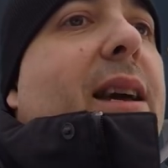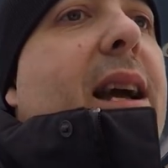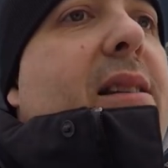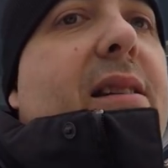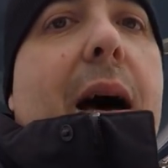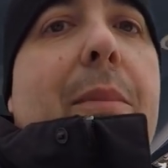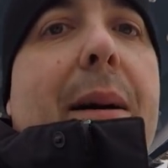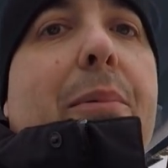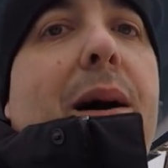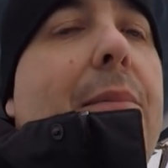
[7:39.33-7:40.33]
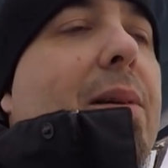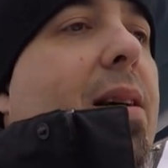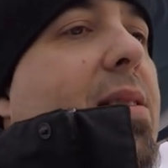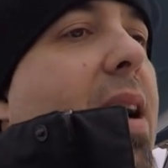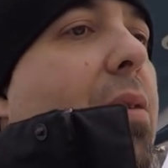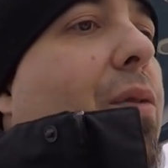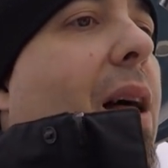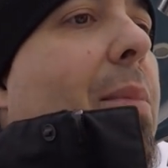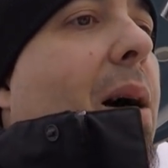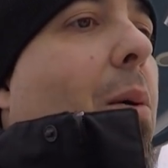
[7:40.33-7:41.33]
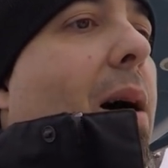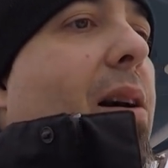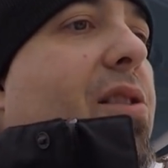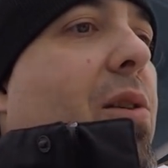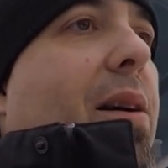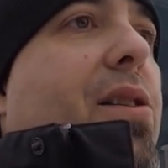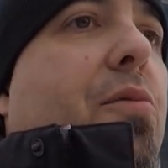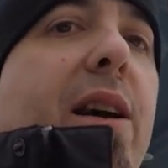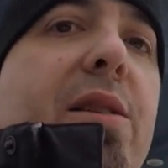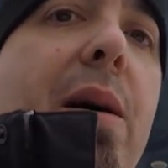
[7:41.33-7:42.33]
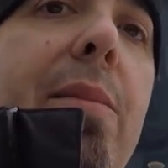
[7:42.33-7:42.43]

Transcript: I can't stop my prop because I have fly-by-wire, so I just raise my